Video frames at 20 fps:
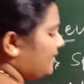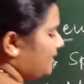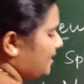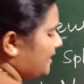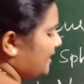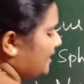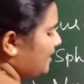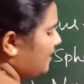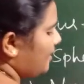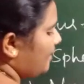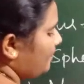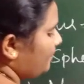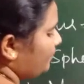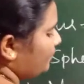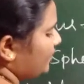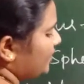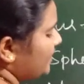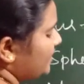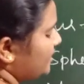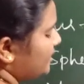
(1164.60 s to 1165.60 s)
here
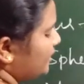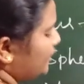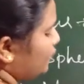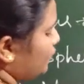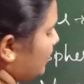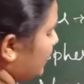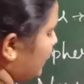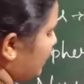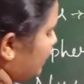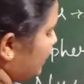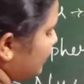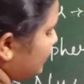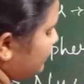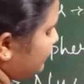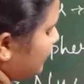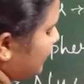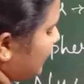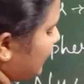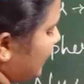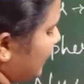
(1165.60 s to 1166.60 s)
this nucleolus
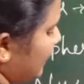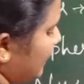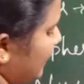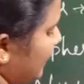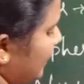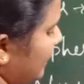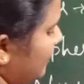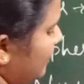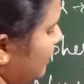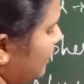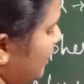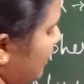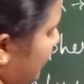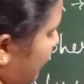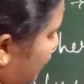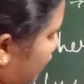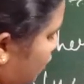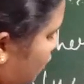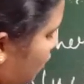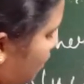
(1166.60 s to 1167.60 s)
will contain
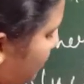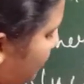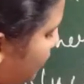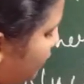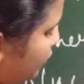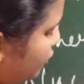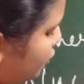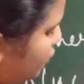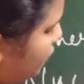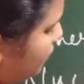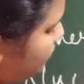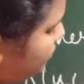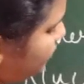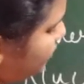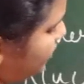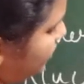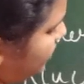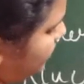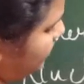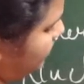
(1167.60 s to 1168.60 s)

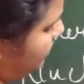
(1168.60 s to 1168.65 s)
chromosomes,